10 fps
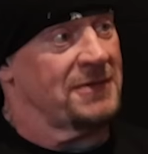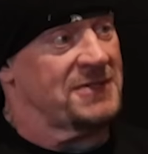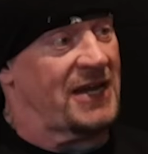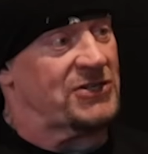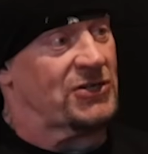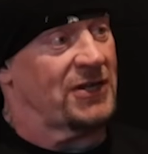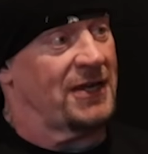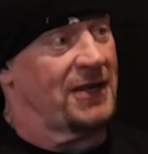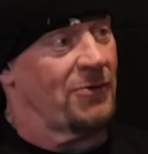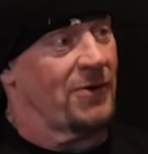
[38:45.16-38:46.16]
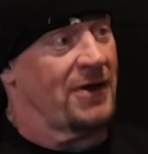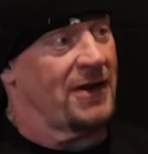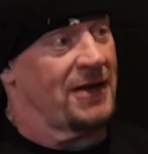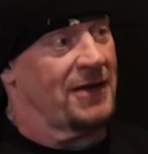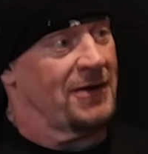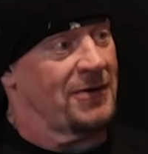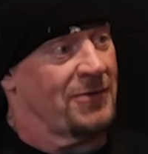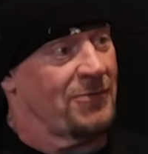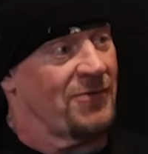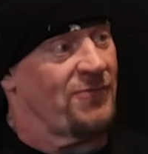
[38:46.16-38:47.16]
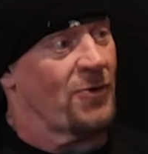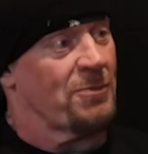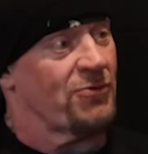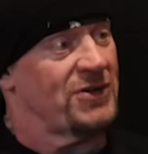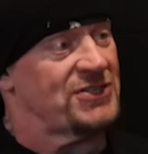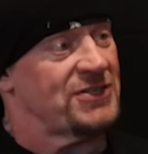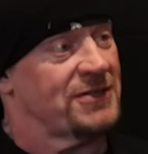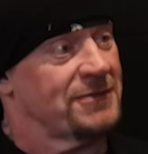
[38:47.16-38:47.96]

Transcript: Is actually in a at a reformed prison.